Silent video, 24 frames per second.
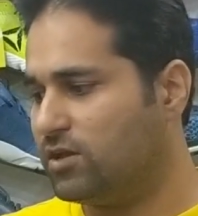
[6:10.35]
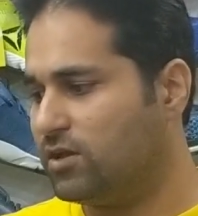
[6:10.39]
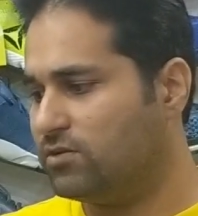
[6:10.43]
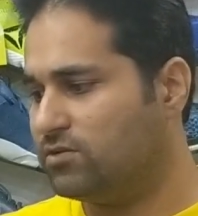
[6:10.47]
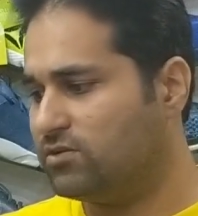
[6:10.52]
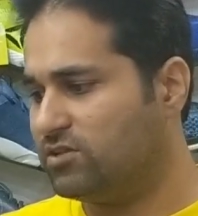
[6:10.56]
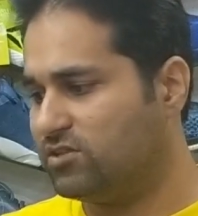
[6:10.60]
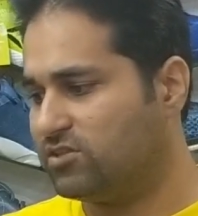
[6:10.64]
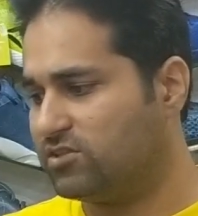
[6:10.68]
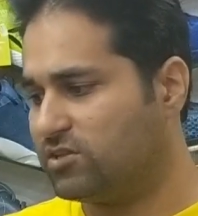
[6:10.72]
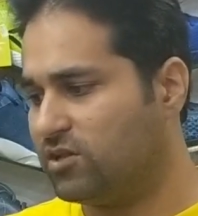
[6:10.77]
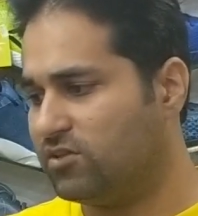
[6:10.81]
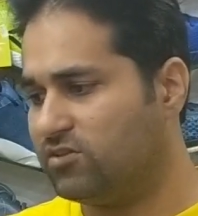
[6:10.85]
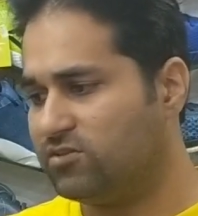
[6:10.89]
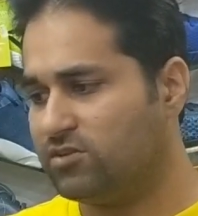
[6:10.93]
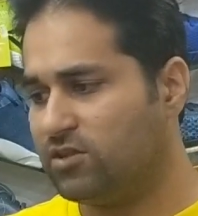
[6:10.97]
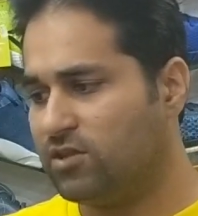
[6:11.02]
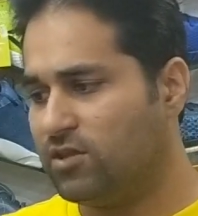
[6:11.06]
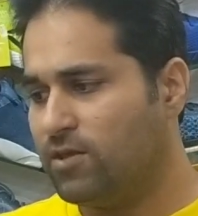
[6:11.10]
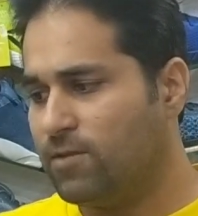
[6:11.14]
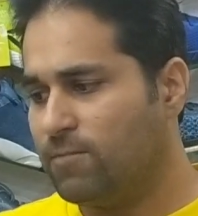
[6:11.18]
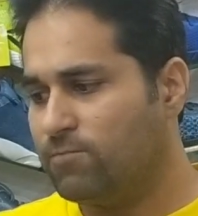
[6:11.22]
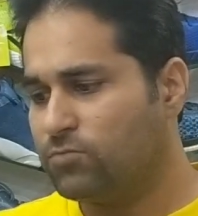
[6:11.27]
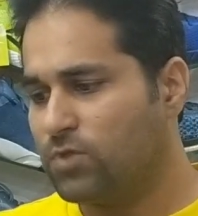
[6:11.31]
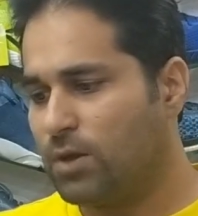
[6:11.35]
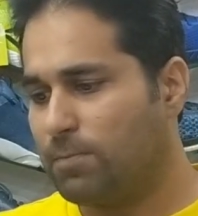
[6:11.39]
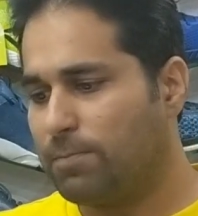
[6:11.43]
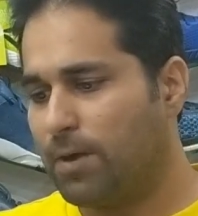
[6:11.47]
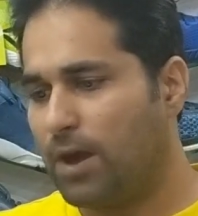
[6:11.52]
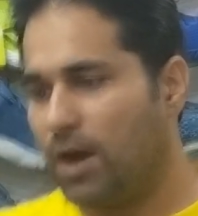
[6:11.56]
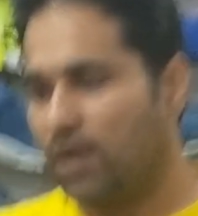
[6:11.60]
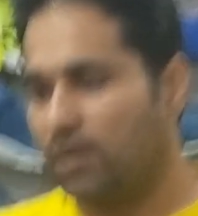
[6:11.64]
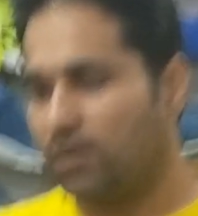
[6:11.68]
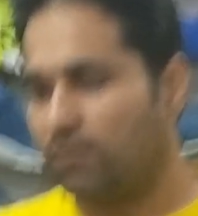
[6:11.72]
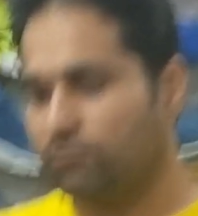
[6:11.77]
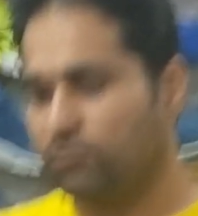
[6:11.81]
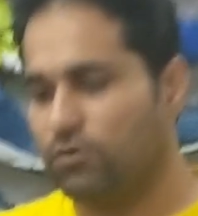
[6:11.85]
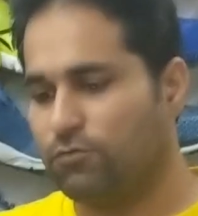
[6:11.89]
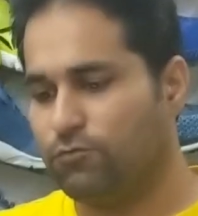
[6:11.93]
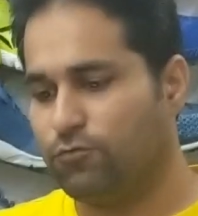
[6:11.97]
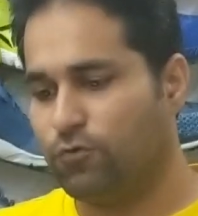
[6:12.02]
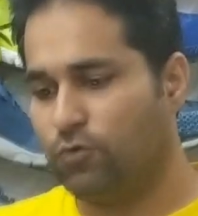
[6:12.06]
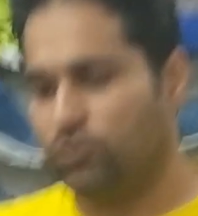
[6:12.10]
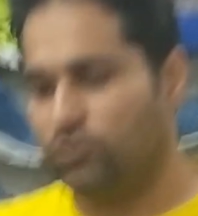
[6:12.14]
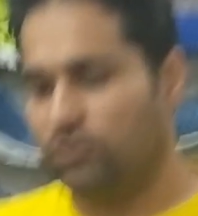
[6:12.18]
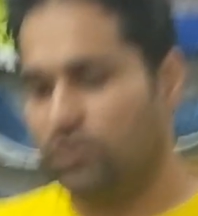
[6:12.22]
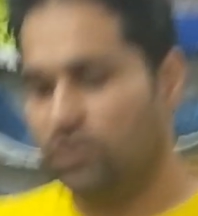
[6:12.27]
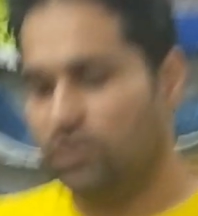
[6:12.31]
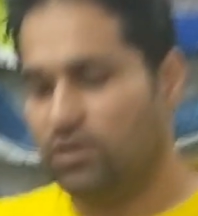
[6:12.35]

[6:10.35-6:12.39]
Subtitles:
discussed, the part of the foot,